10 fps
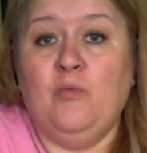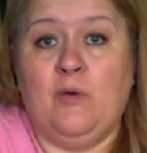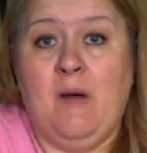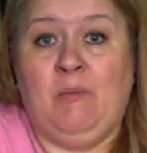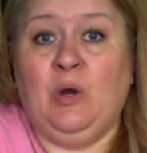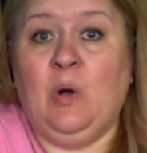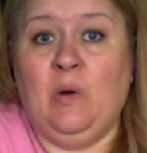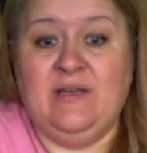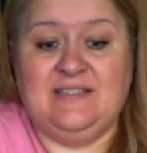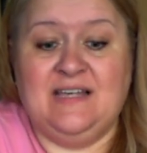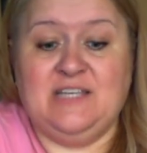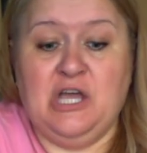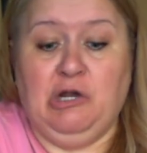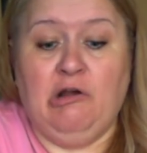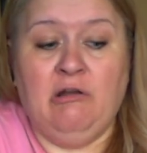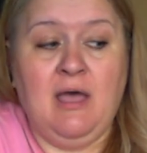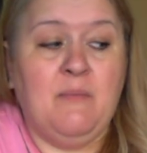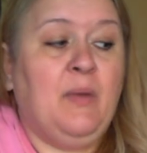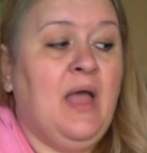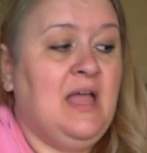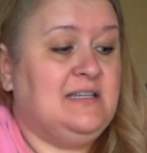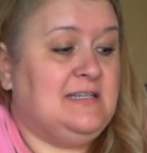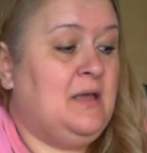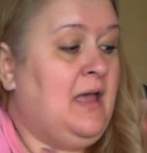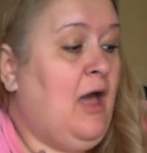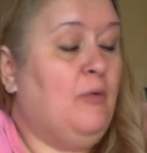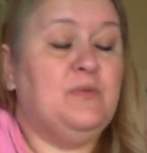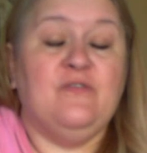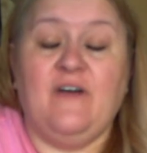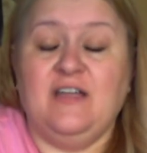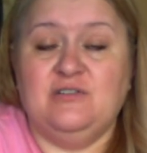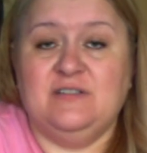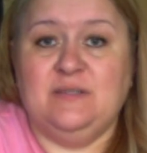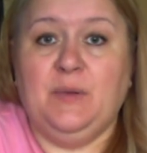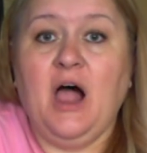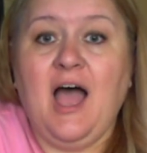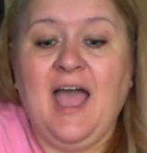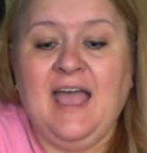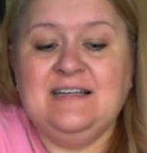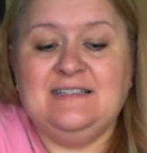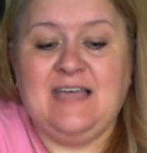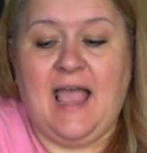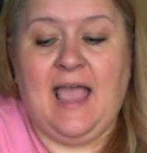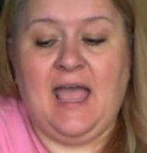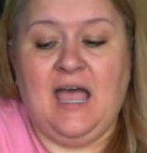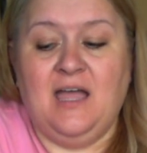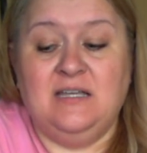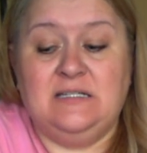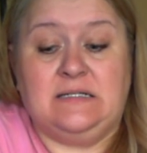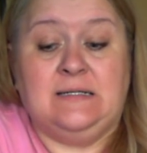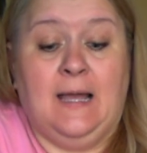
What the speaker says: Remember, always ask a grown-up to help you find your supplies, and